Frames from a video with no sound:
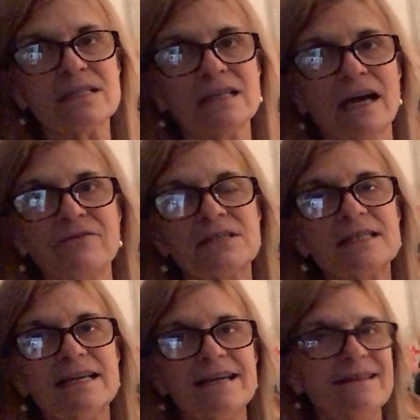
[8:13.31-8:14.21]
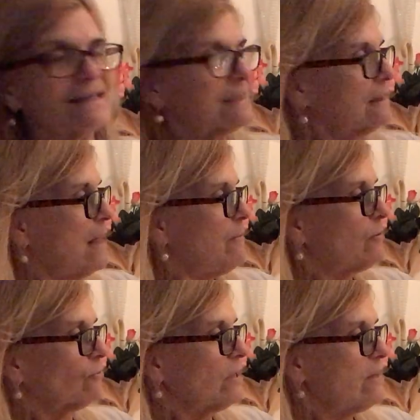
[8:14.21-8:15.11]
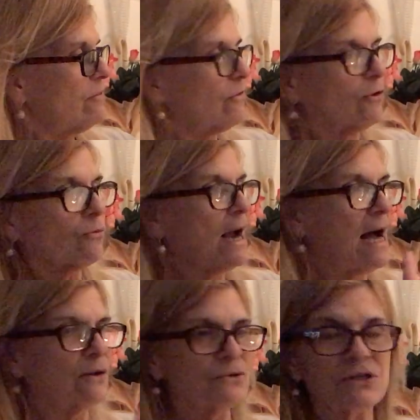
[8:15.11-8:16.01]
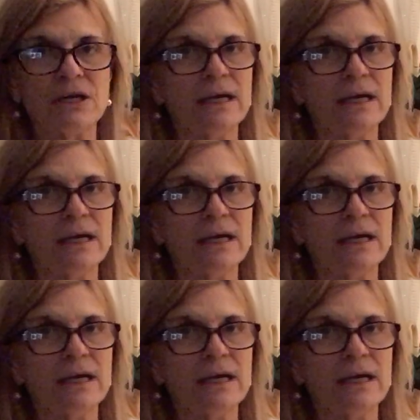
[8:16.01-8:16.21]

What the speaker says: And I've seen this lemon wreath around,